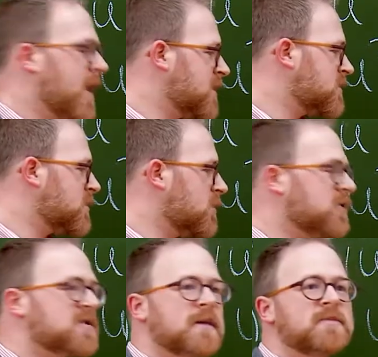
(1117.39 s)
And so
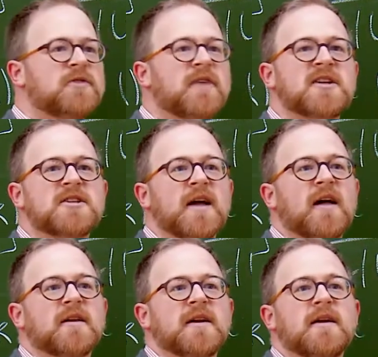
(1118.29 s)
there's some
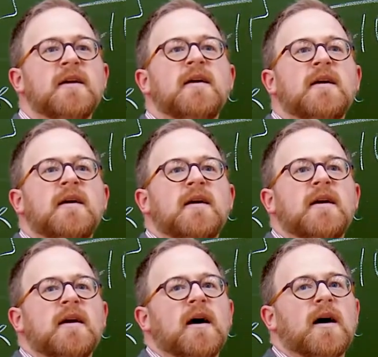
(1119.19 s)
directionality
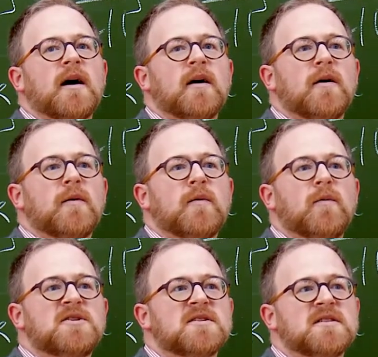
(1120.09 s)

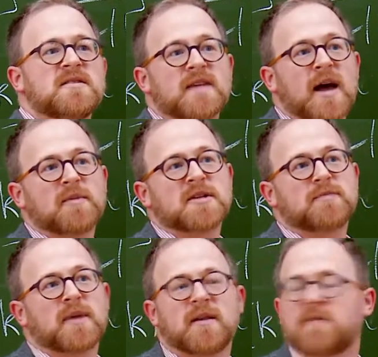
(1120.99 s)
which is established by the